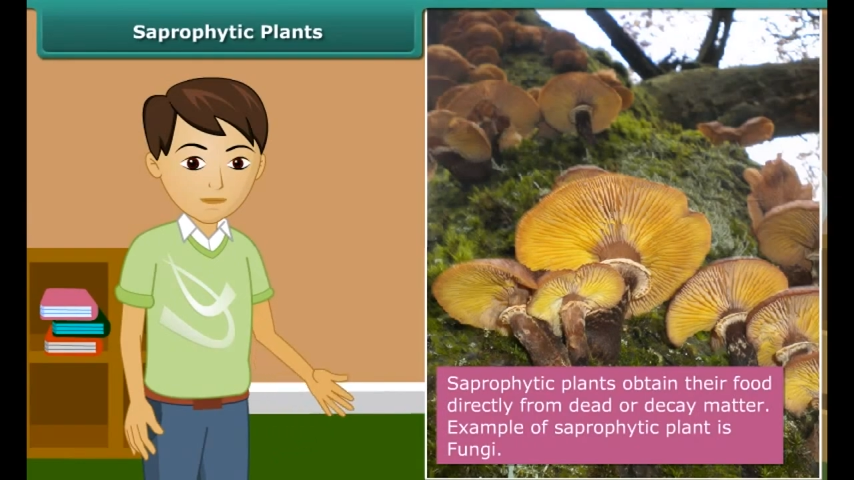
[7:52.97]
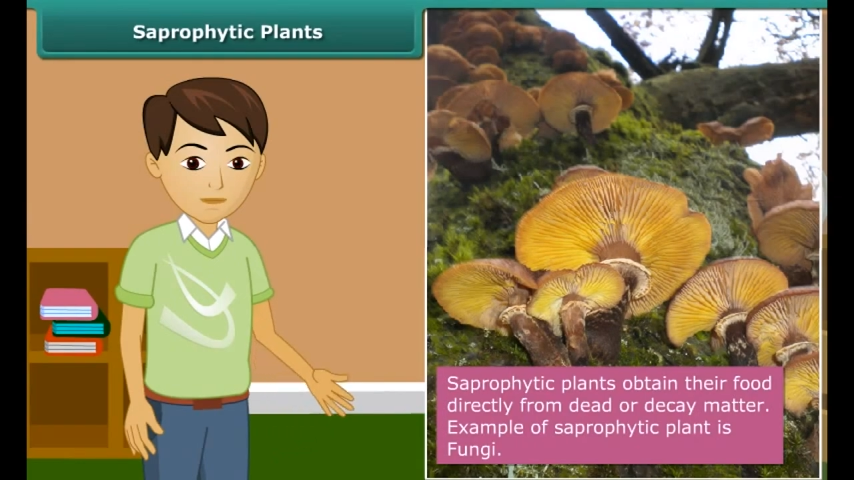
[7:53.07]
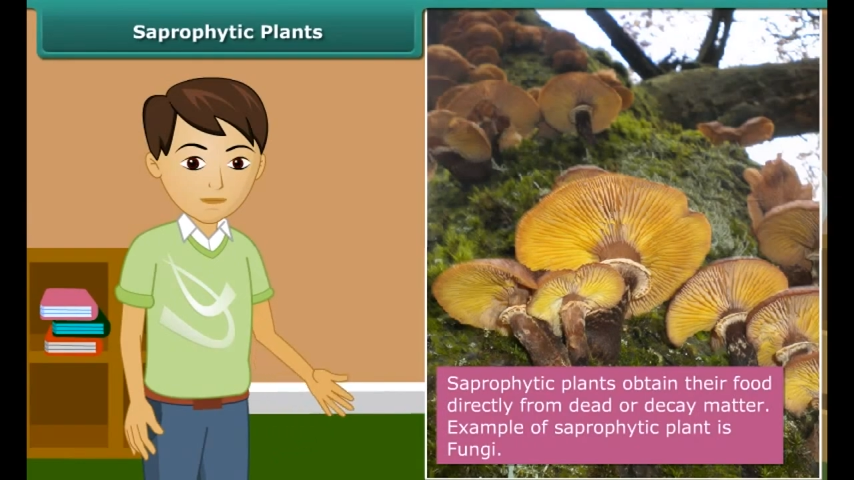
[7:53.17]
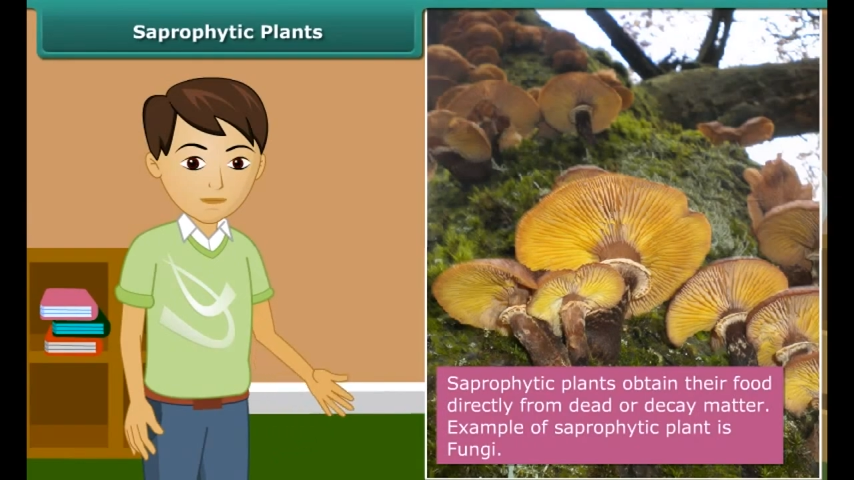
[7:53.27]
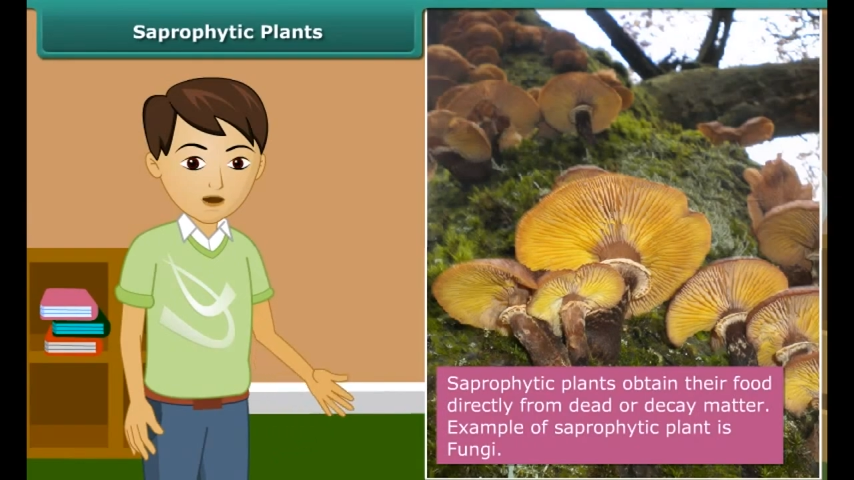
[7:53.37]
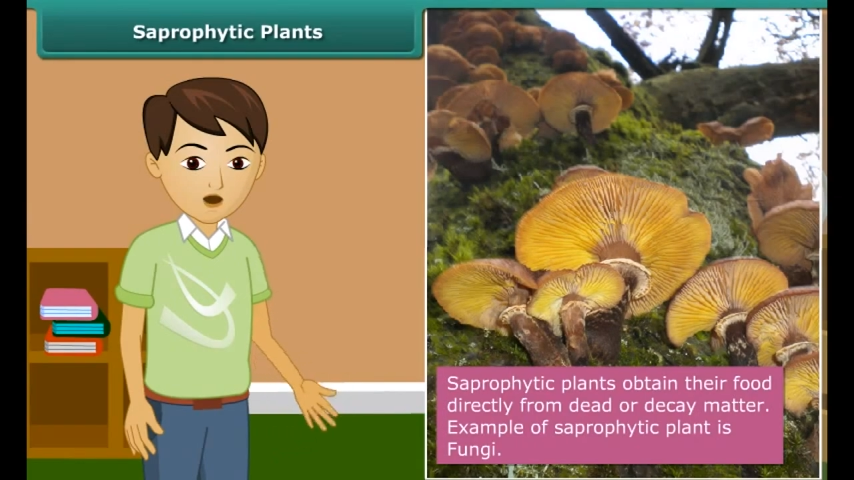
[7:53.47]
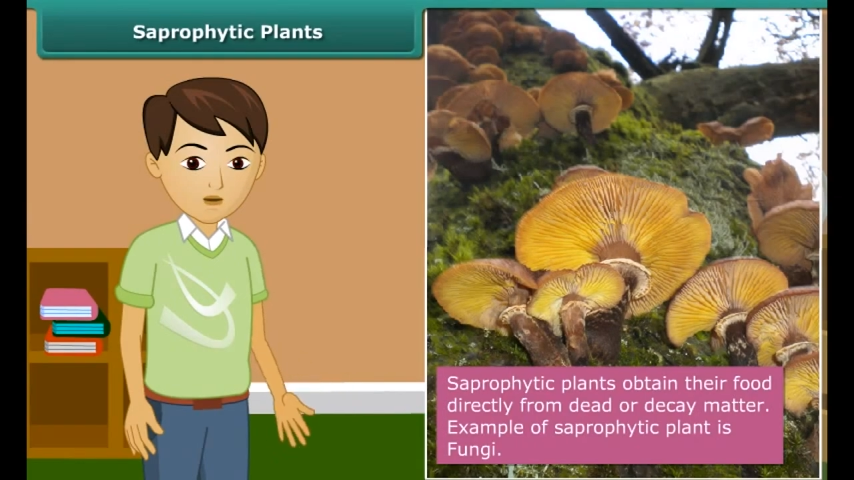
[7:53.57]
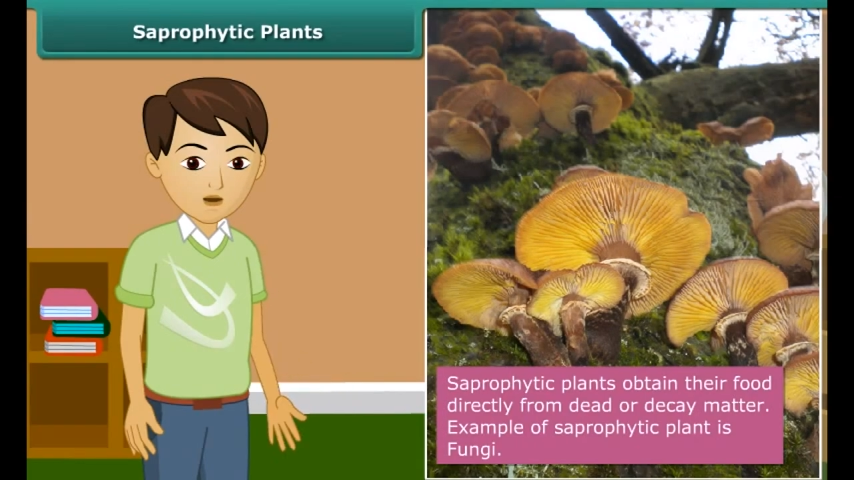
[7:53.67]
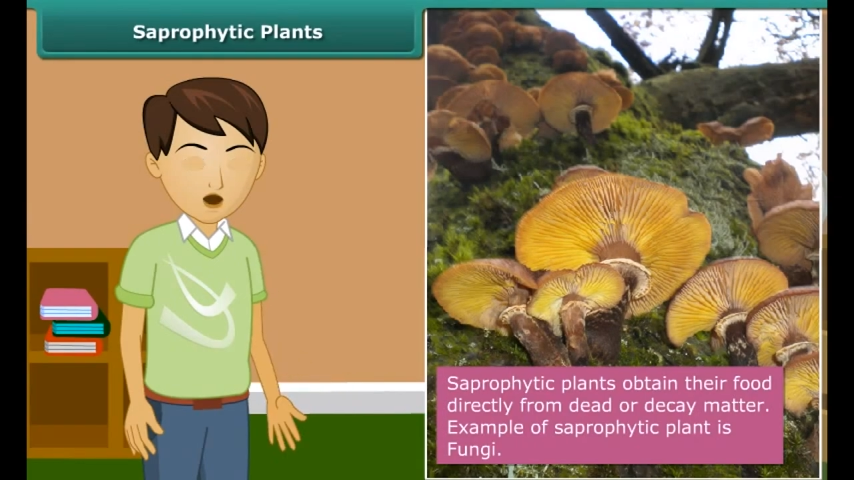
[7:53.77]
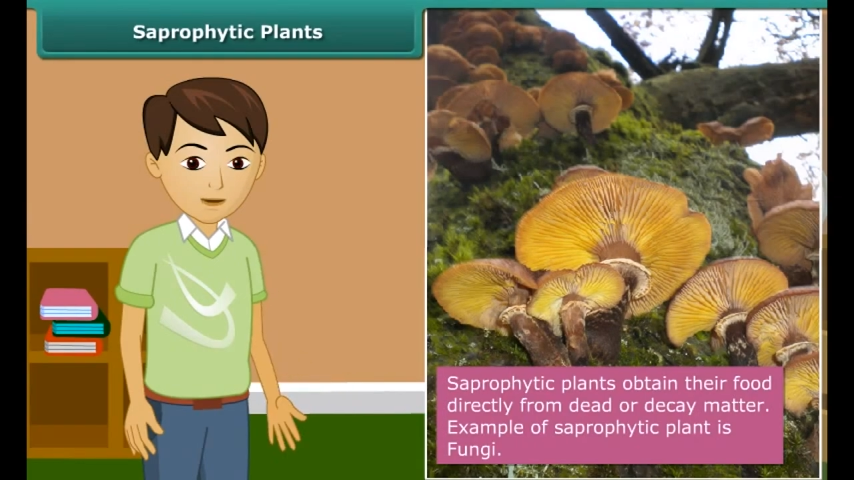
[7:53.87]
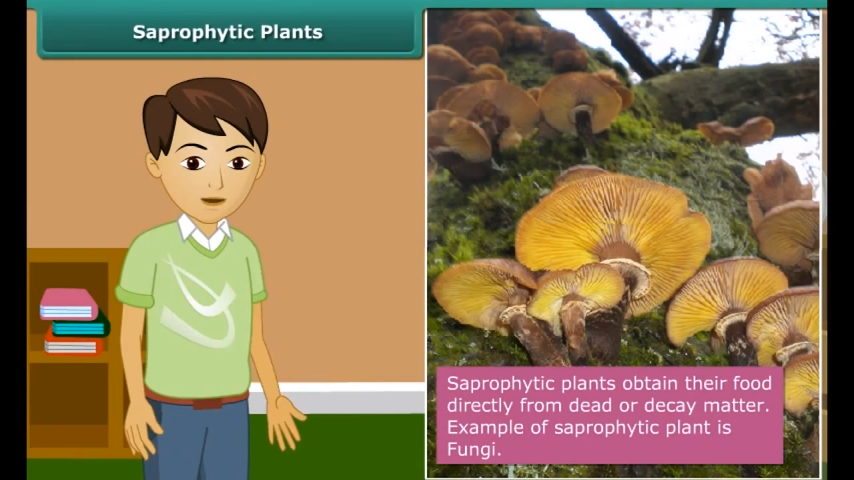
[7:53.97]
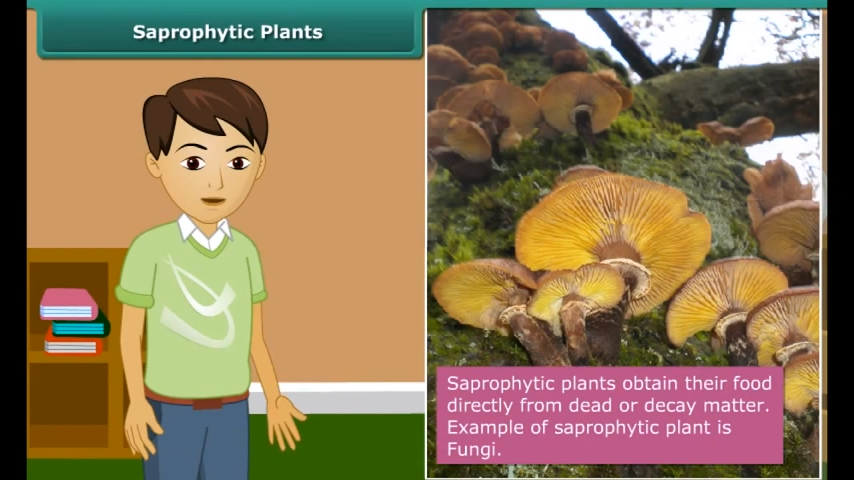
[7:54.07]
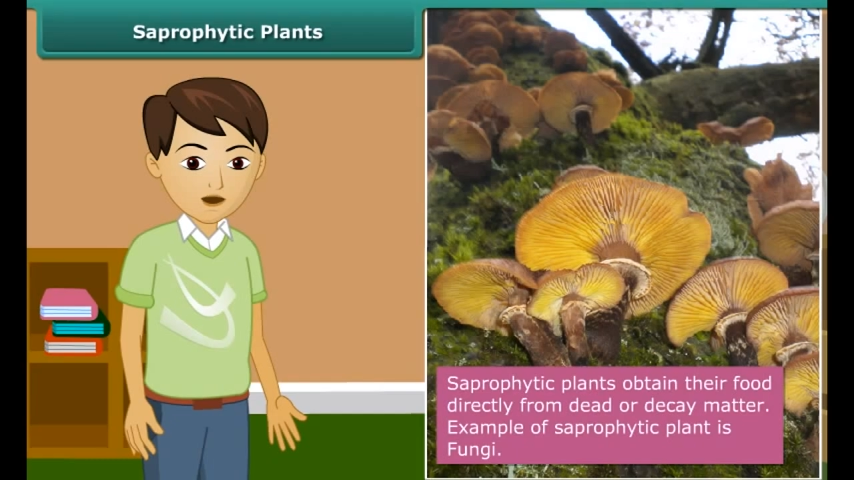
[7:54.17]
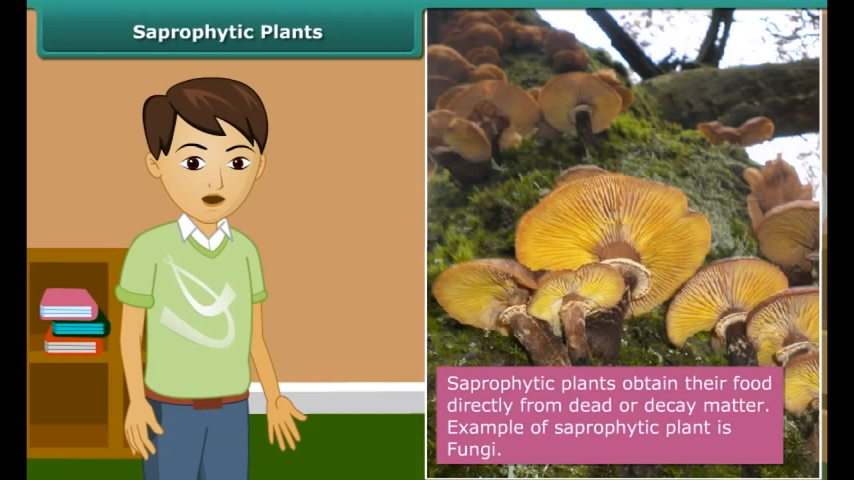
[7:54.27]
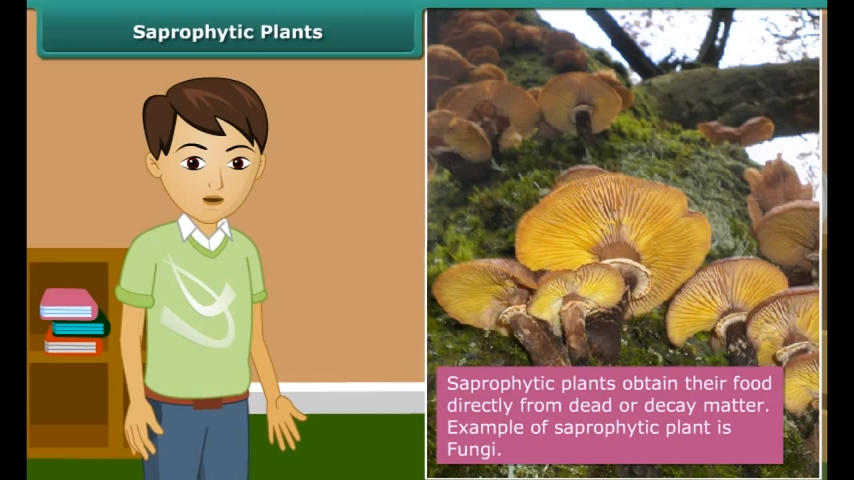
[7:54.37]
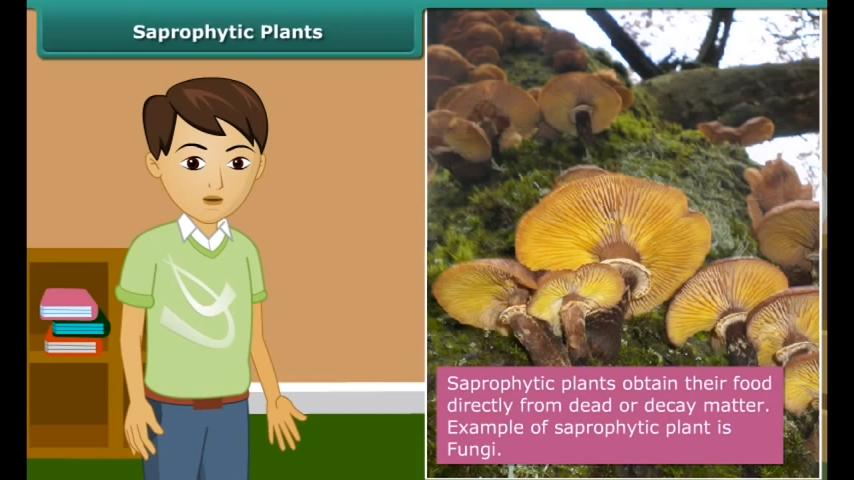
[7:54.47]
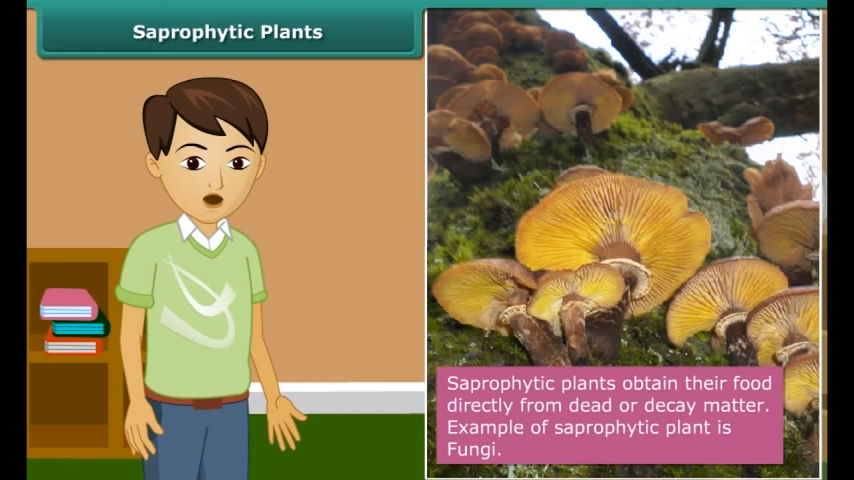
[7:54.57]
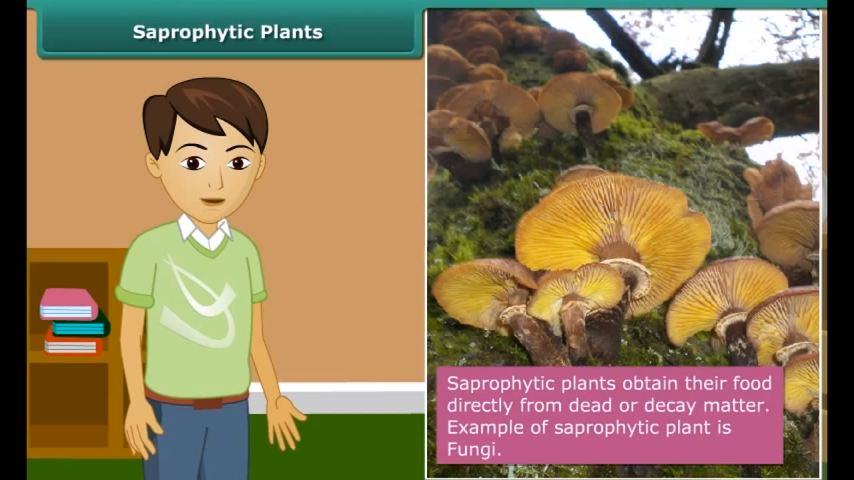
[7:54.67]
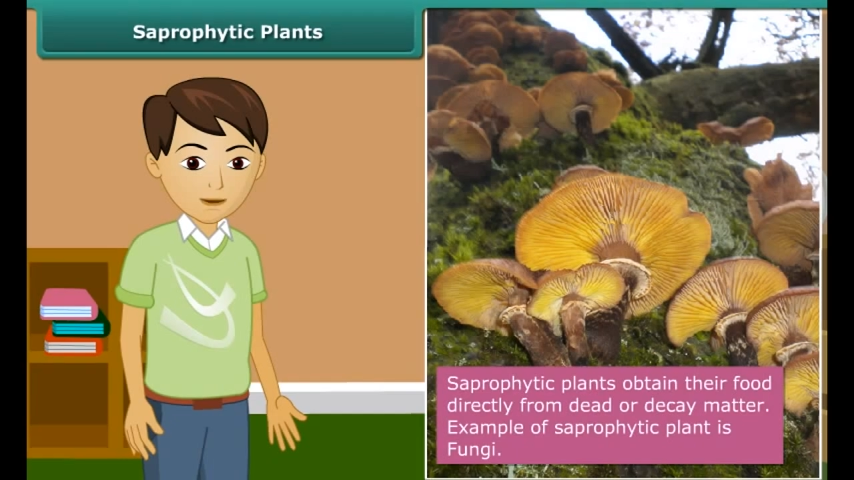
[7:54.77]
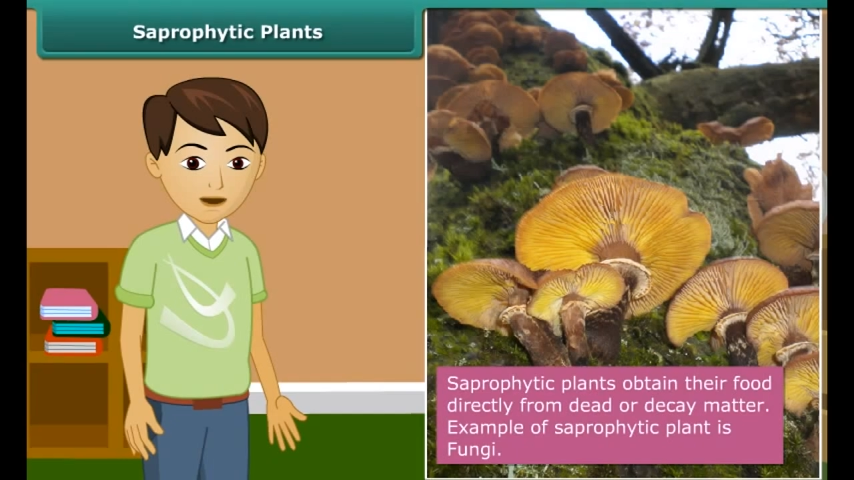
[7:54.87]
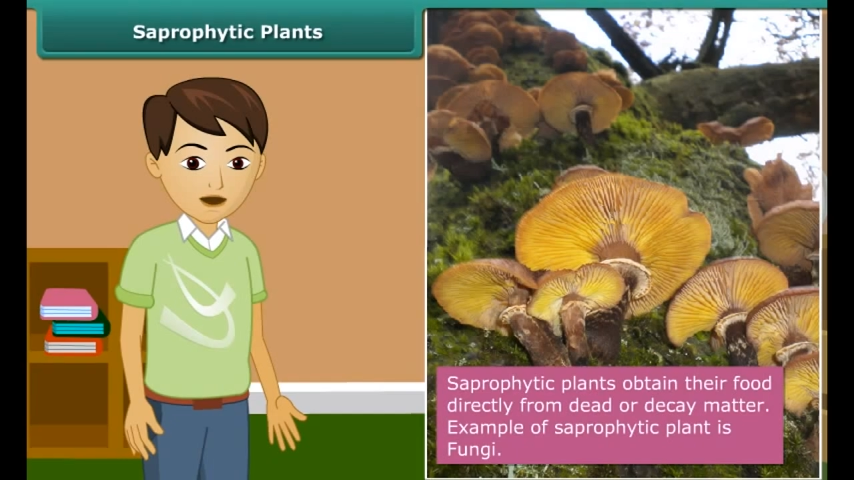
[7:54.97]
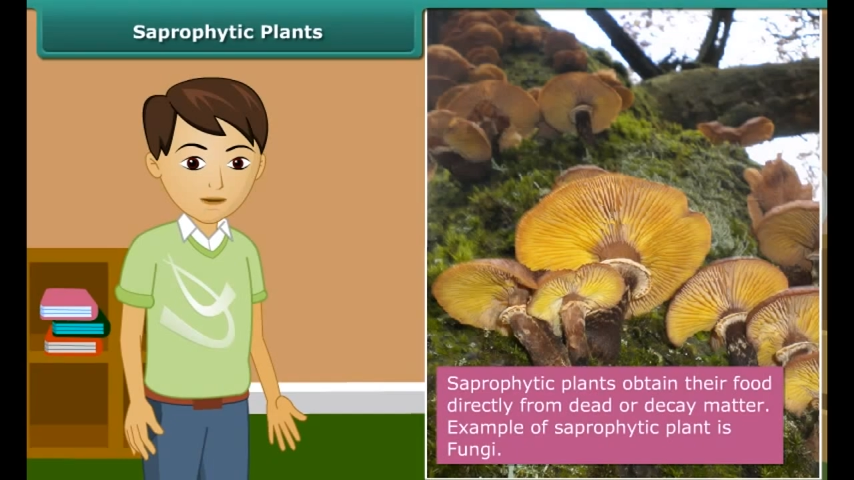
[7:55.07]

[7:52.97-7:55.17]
they secrete digestive juice